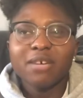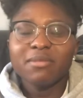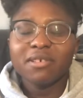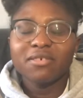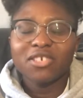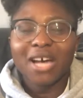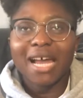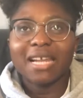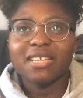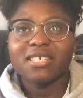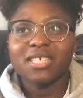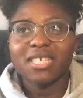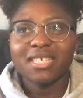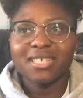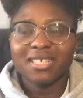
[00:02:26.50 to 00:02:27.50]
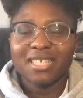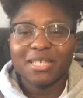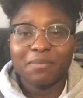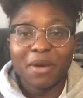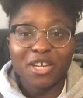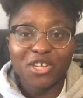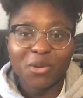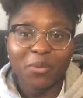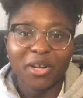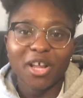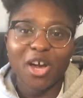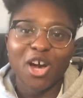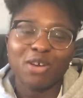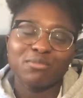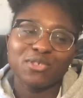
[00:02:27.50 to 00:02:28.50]
of challenges, especially when it
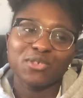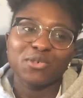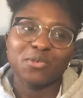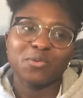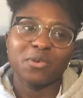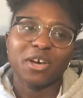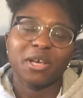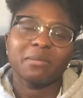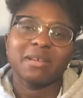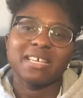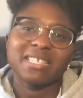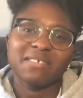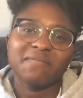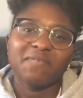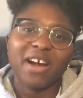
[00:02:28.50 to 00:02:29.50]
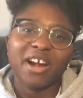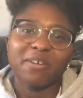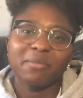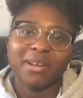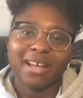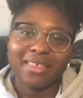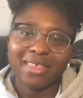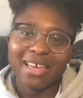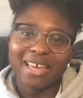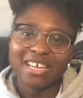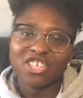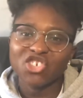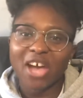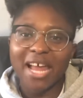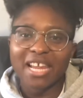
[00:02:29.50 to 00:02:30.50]
comes to a workplace environment, I think a
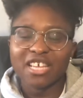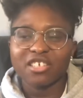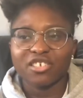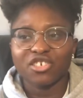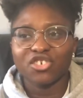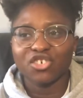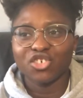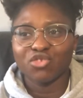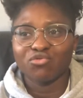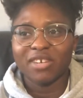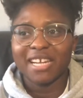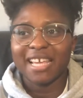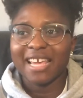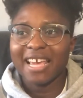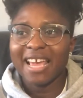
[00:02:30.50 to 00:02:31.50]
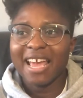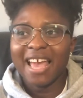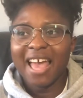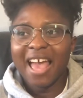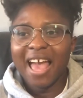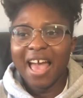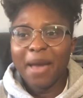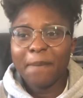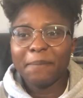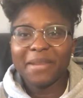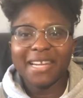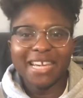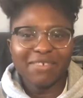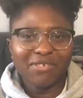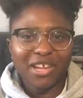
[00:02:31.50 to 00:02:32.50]
challenge is just really
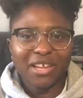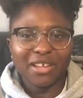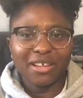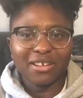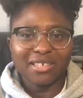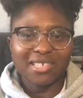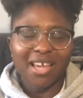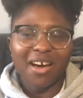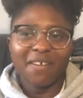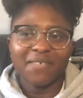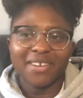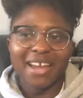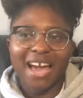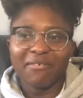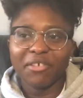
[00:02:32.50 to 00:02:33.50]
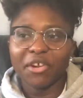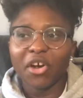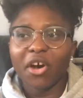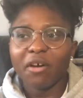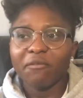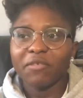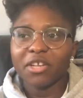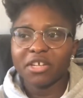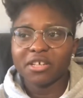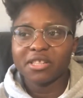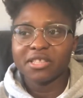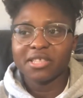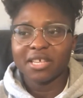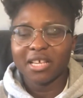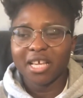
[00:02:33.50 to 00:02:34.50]
believing in yourself and having the
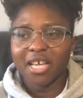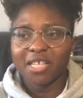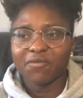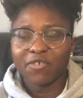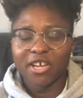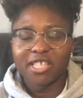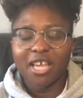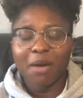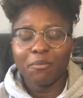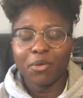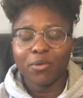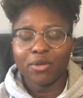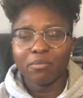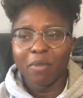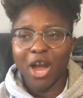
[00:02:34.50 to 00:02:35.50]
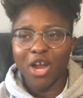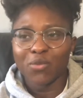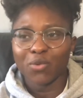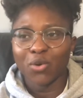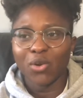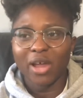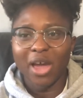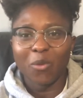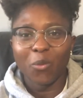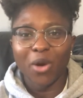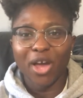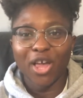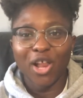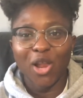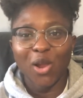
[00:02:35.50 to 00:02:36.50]
confidence. As for example, with my role, I
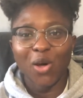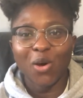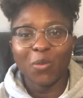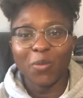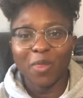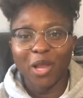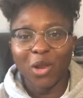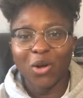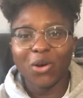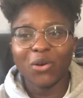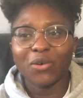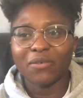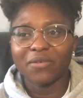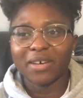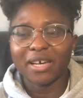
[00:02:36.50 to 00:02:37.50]
work a lot with a lot of